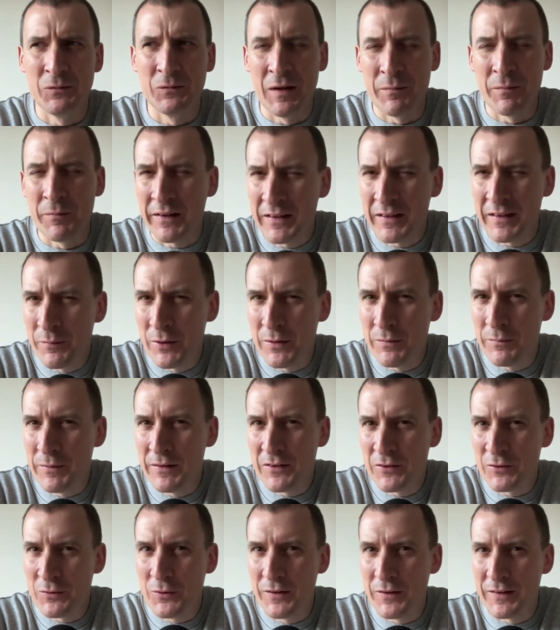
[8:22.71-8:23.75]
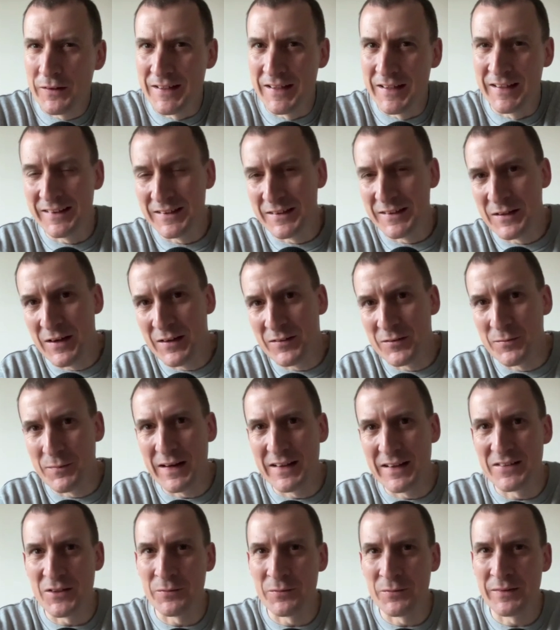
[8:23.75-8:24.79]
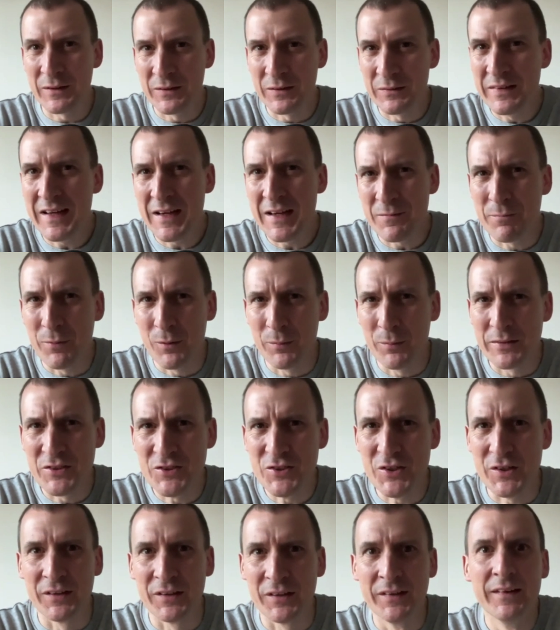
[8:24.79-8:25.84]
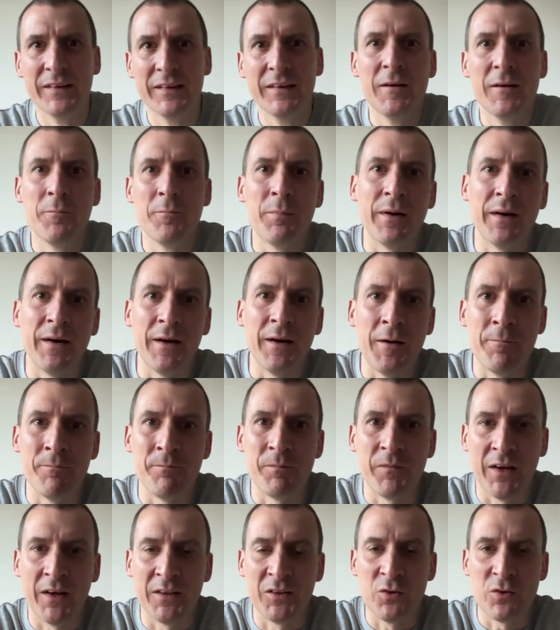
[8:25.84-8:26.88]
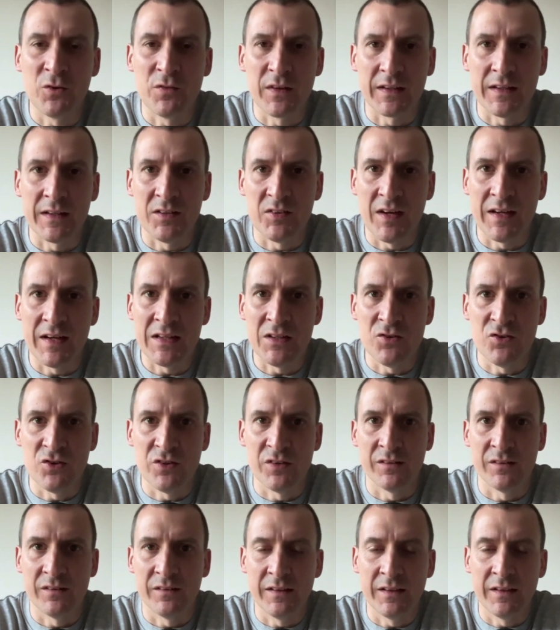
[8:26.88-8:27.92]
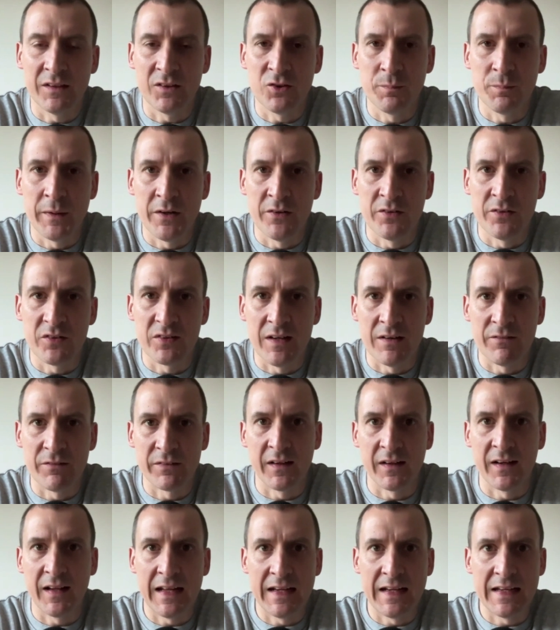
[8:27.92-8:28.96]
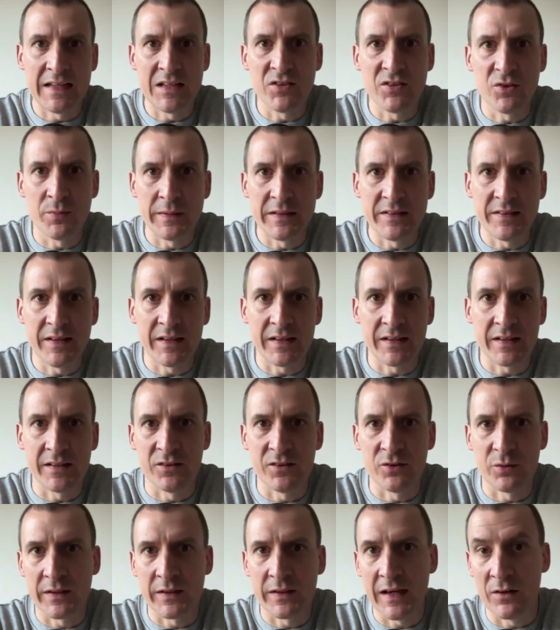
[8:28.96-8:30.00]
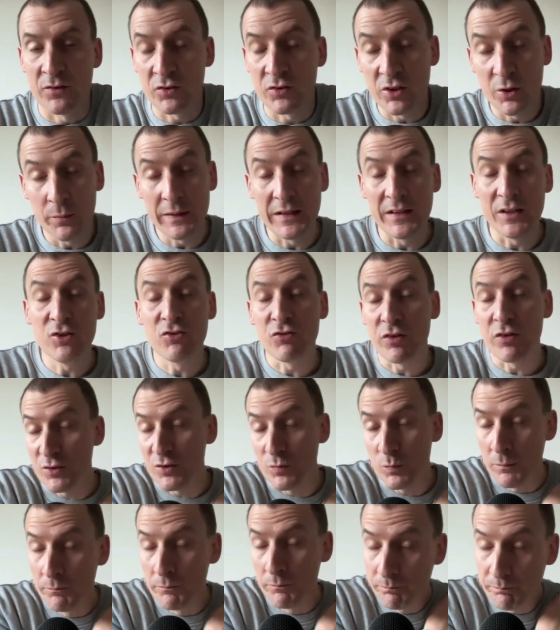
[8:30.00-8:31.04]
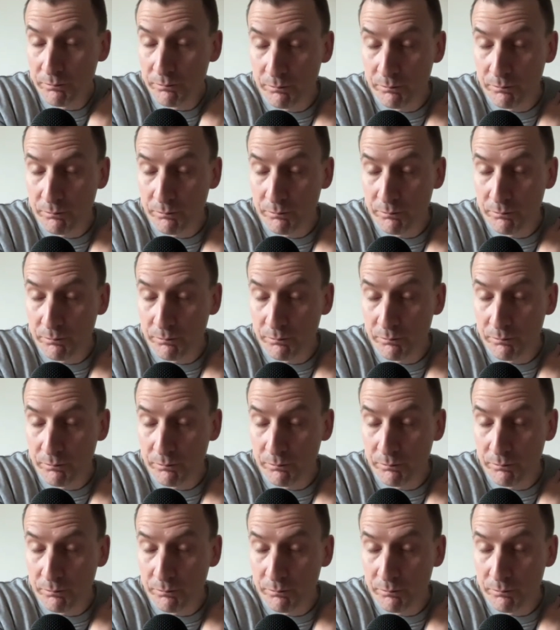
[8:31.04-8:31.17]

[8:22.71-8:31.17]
am I going to put him in the squad? As a manager, you're thinking, yeah, I probably should. But I do think his age and experience and everything like that needs to be taken into account. So it'll be an interesting one.